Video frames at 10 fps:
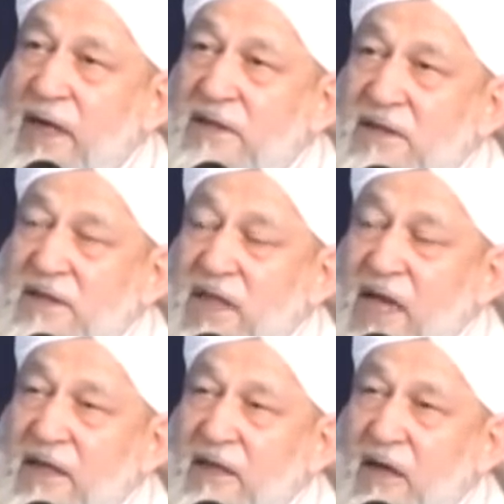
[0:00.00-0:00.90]
as a
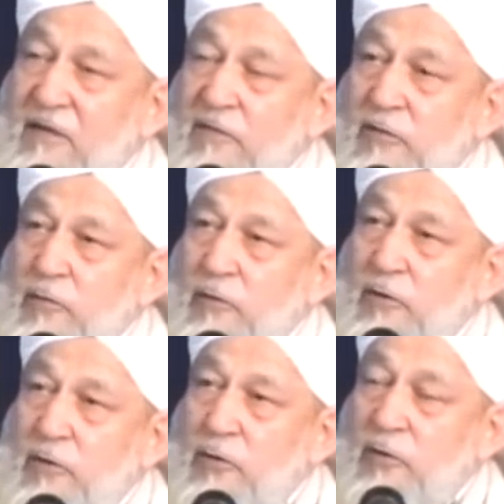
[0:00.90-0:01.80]
sign of
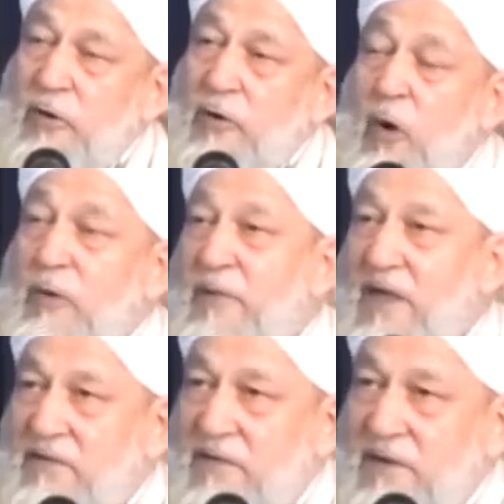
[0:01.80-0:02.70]
truth to the non
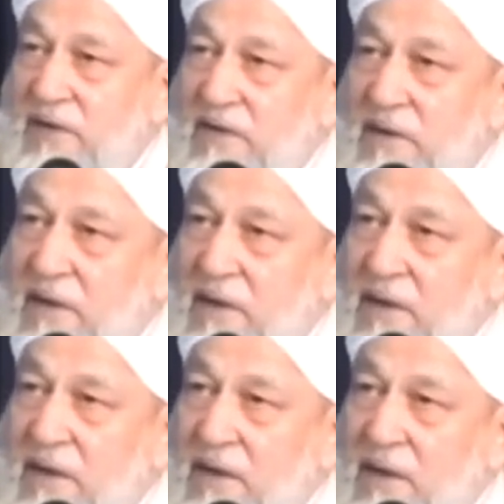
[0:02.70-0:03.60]
believers,
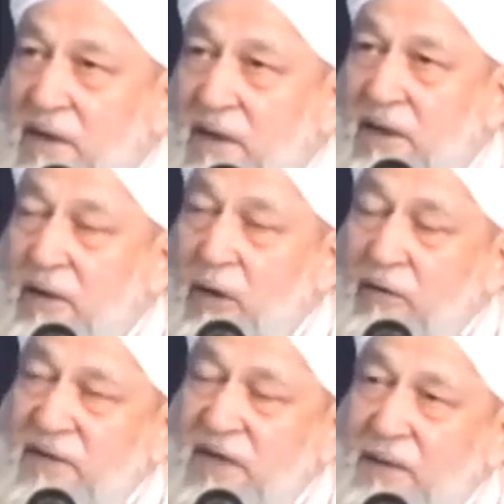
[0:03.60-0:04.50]
it
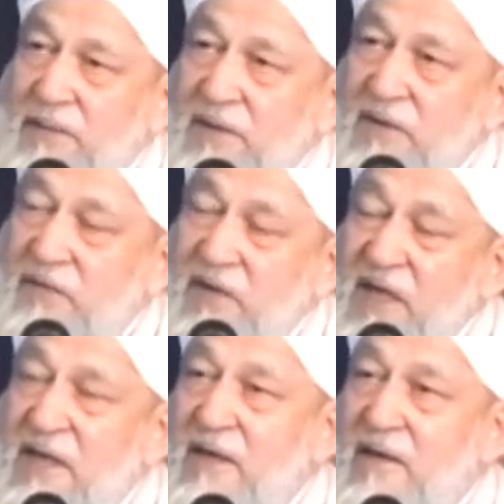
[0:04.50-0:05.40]
always happens
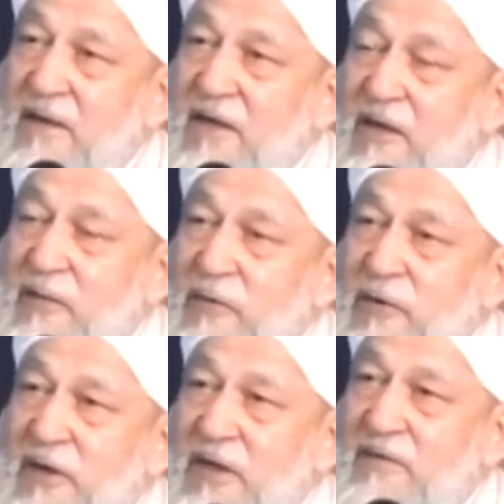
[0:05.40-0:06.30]
within the
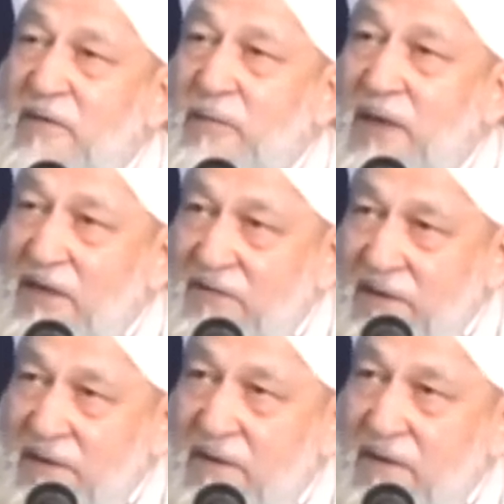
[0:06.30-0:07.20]
community of the
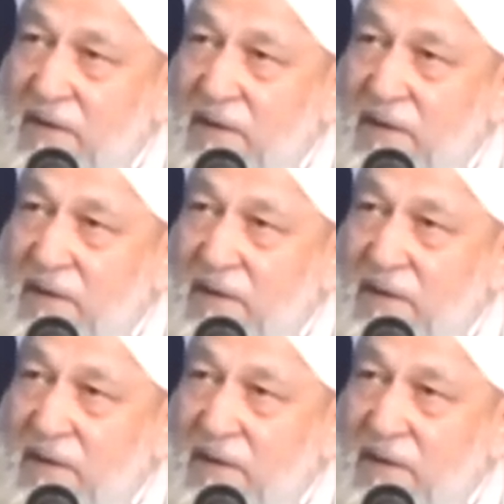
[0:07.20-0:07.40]
believers.